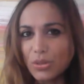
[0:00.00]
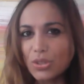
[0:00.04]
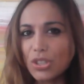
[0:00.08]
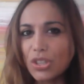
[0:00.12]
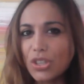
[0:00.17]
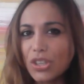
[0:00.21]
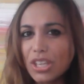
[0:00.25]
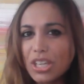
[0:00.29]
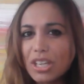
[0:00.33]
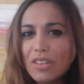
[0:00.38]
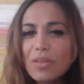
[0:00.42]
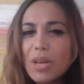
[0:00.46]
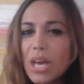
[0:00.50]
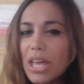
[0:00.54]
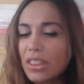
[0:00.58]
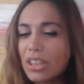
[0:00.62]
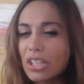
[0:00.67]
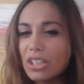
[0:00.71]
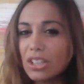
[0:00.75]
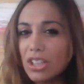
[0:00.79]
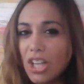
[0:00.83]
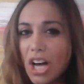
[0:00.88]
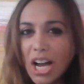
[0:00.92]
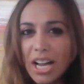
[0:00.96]
So you think about the
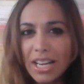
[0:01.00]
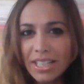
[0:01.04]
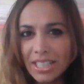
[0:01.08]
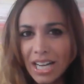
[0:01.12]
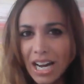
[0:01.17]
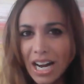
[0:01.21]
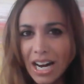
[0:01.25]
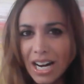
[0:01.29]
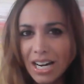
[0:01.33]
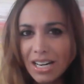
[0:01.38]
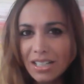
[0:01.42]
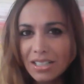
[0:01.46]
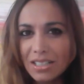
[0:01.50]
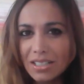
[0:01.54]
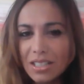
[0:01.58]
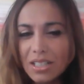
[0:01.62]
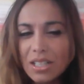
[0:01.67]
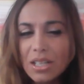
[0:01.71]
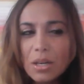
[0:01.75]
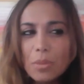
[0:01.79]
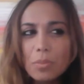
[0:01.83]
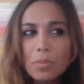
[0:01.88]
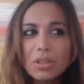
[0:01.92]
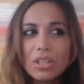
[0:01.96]
lion heart,
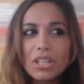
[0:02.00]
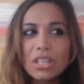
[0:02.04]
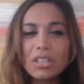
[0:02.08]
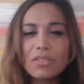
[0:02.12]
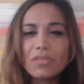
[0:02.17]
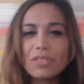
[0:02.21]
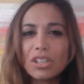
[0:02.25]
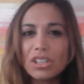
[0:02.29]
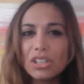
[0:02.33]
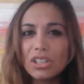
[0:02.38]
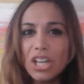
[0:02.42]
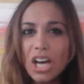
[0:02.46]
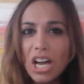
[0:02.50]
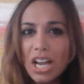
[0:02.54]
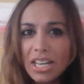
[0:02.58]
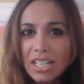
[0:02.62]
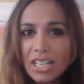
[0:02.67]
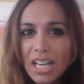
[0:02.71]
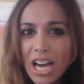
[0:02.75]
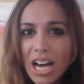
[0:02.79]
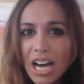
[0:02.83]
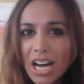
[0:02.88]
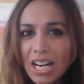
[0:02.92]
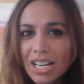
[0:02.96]
but then if the lion
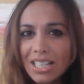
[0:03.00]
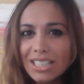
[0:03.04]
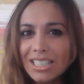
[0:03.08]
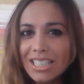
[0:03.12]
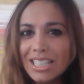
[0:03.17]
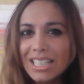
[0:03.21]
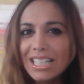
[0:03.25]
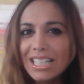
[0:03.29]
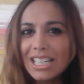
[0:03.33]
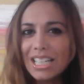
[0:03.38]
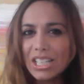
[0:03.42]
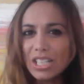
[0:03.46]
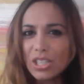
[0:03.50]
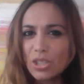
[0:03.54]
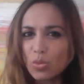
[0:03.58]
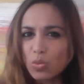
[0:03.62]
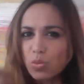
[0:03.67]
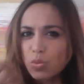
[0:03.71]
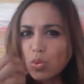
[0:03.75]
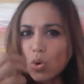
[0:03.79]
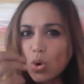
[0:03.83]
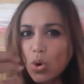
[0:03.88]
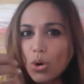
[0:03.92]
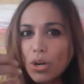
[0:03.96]
heart is
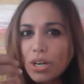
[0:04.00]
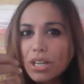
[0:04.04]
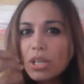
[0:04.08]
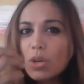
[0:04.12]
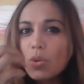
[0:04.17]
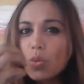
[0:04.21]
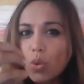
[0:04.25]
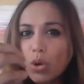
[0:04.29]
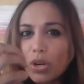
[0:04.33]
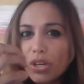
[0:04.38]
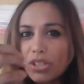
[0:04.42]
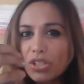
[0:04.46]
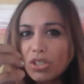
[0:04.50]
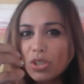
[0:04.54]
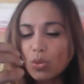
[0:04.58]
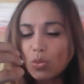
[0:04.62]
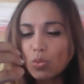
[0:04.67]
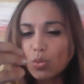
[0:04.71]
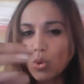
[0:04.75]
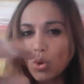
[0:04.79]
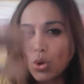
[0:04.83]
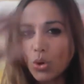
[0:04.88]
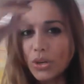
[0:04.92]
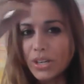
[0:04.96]
roaring, what is it
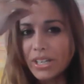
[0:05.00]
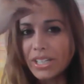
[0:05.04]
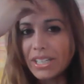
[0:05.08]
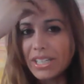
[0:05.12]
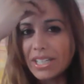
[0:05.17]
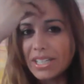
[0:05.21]
roaring?